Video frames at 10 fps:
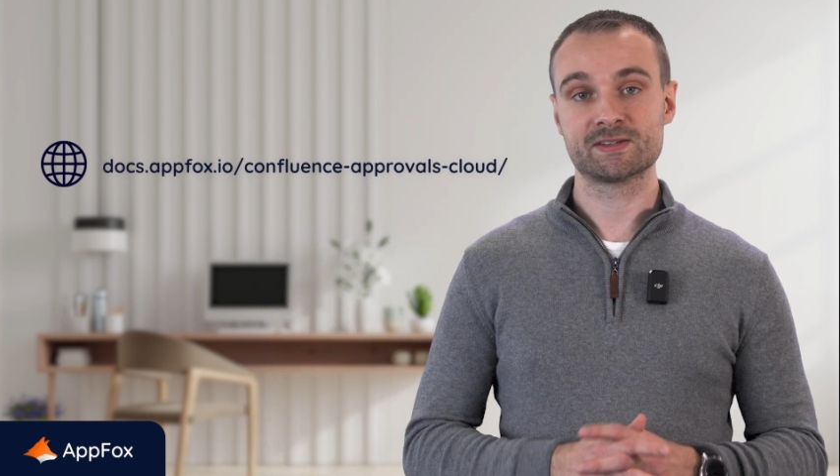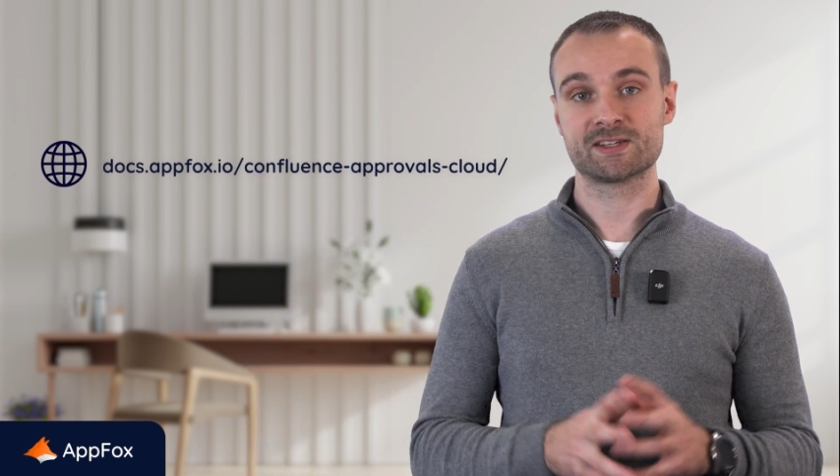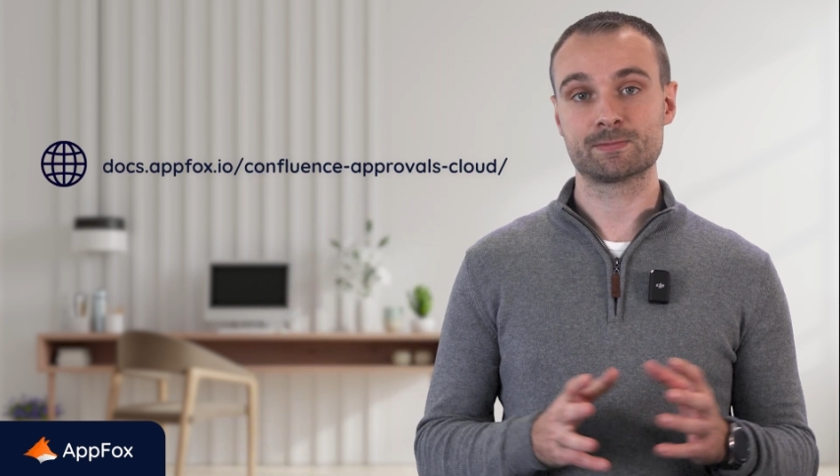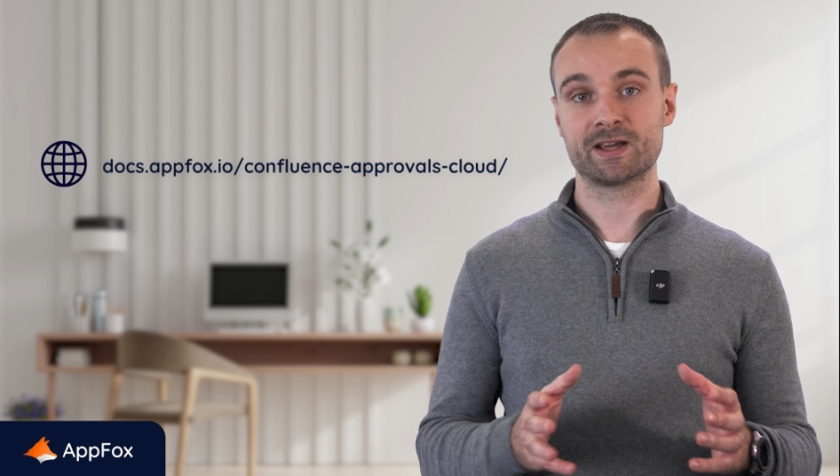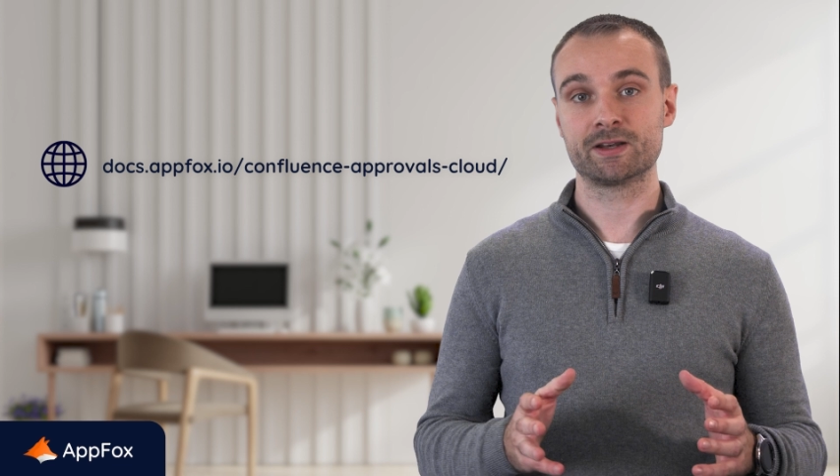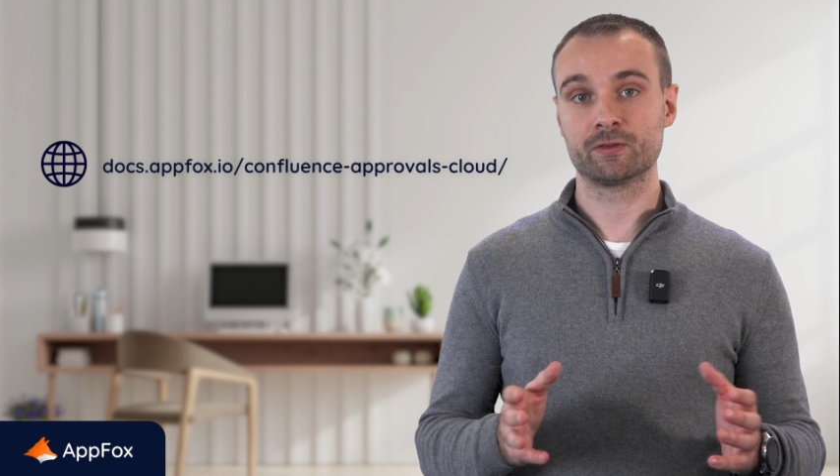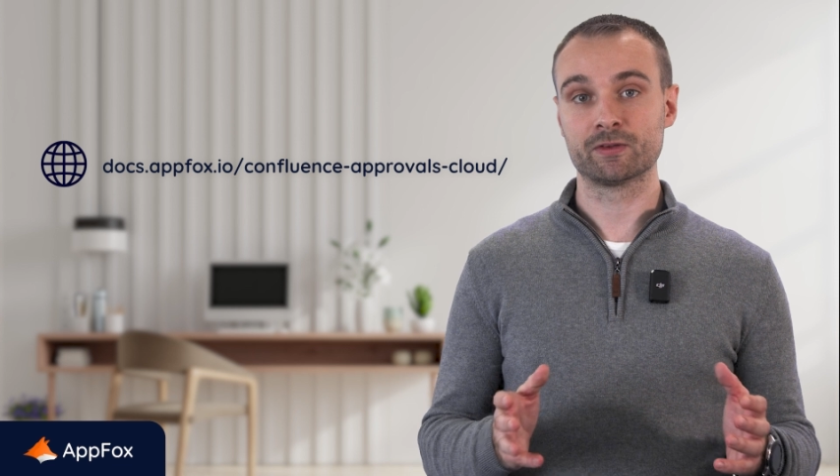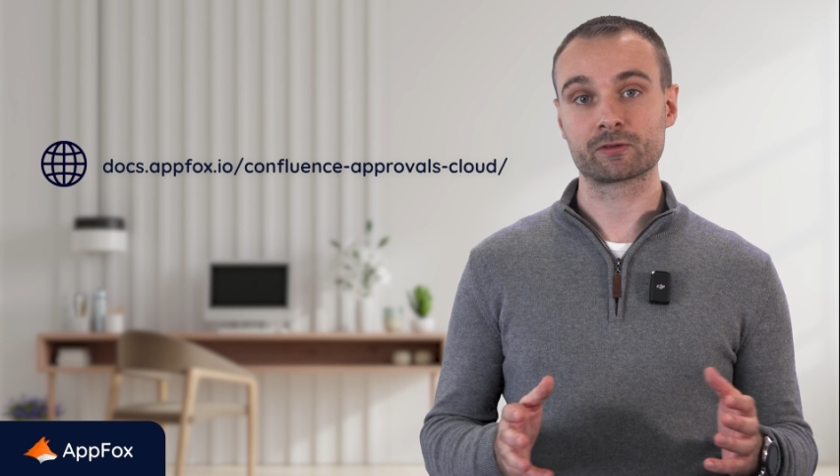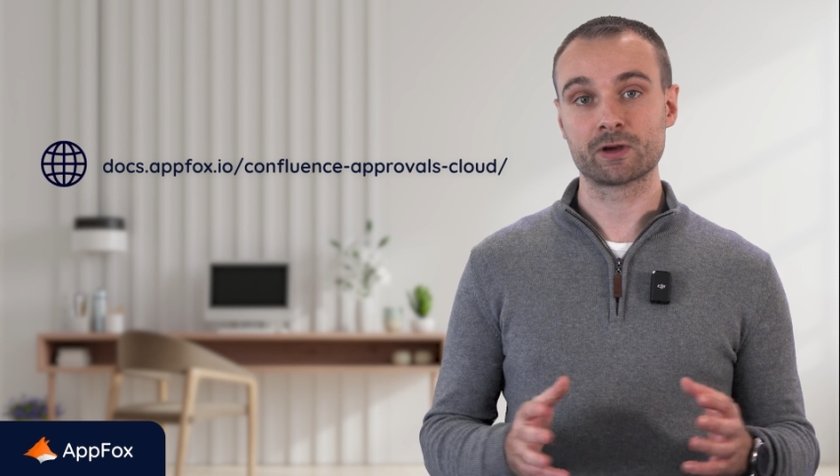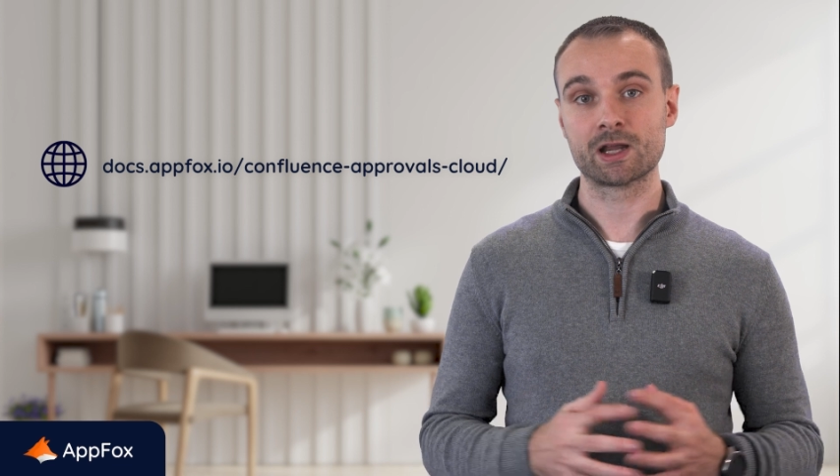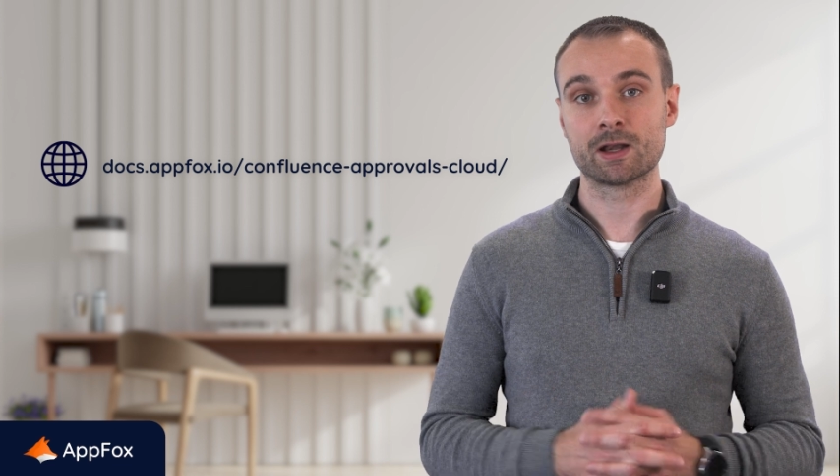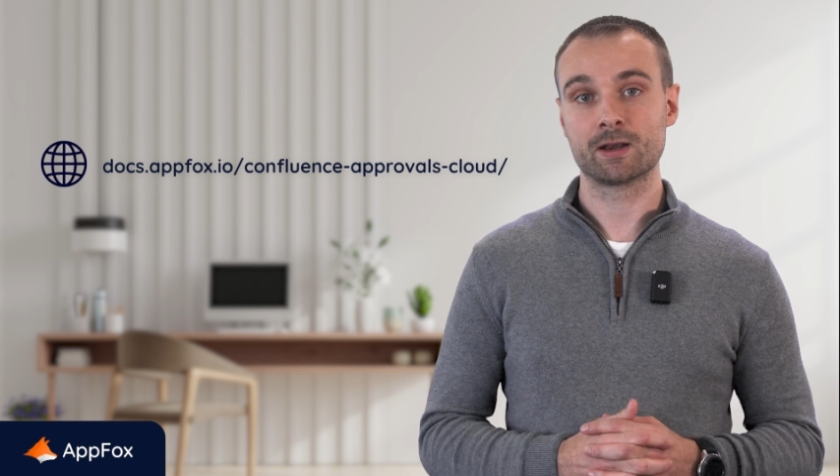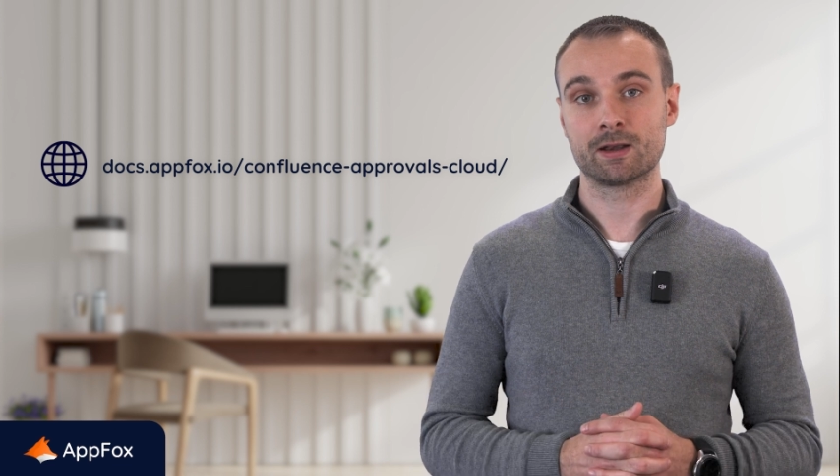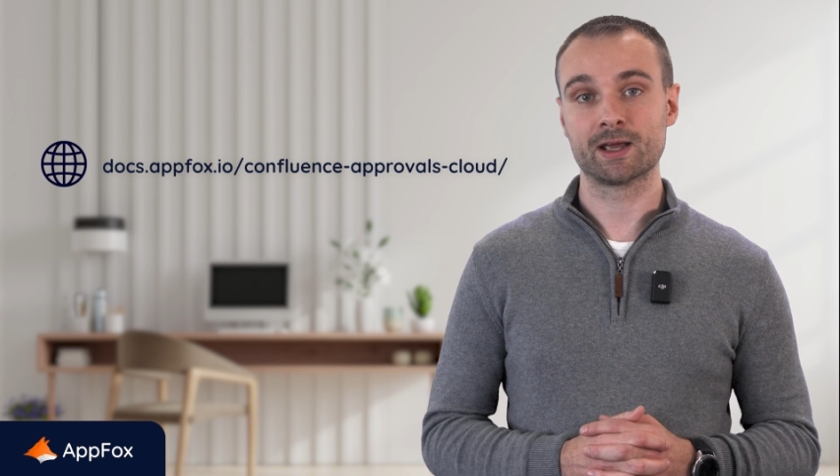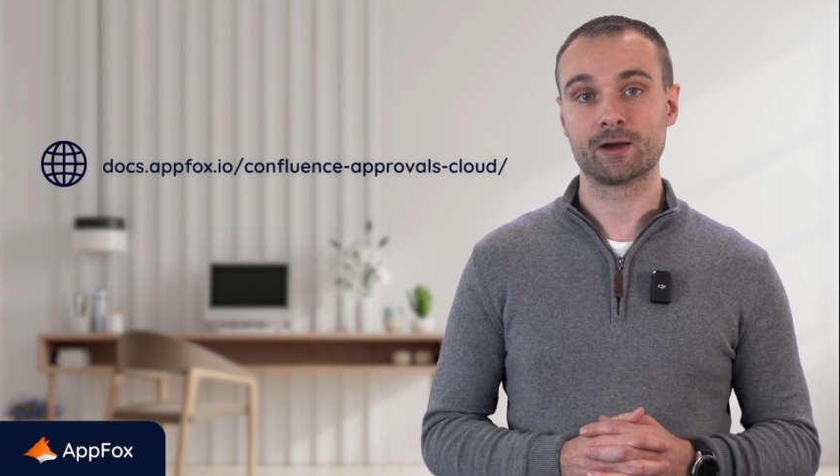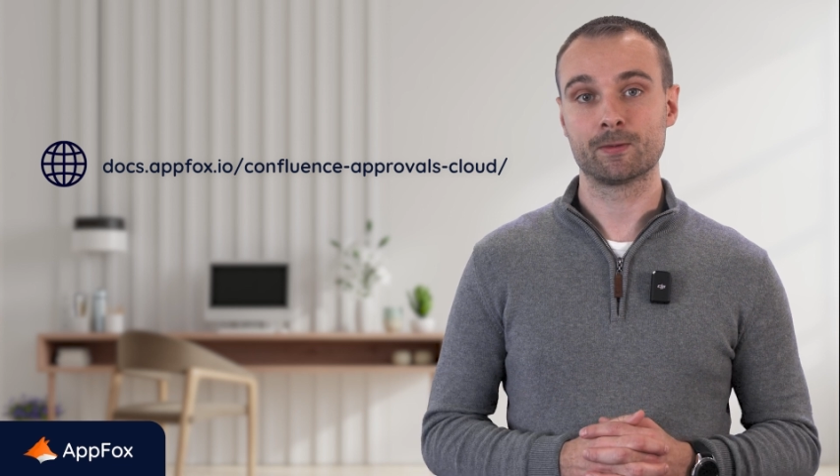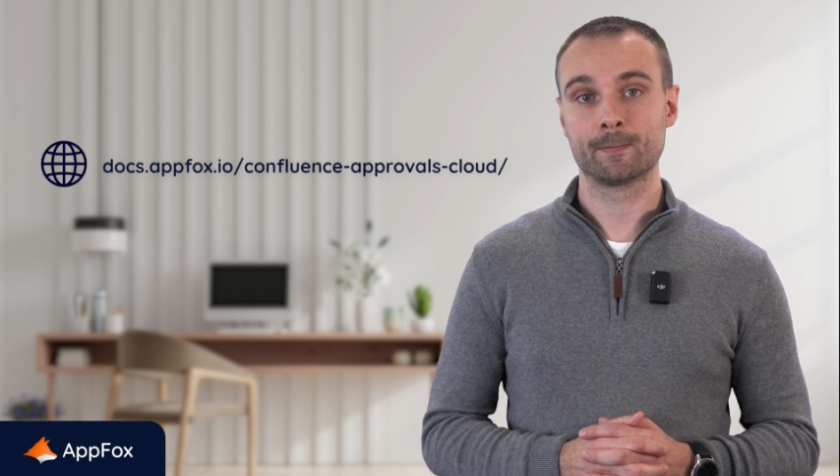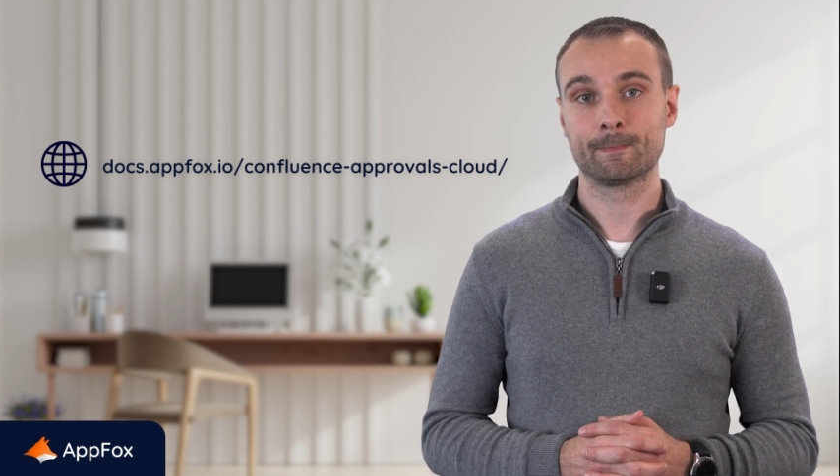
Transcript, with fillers: that's displayed on the screen now.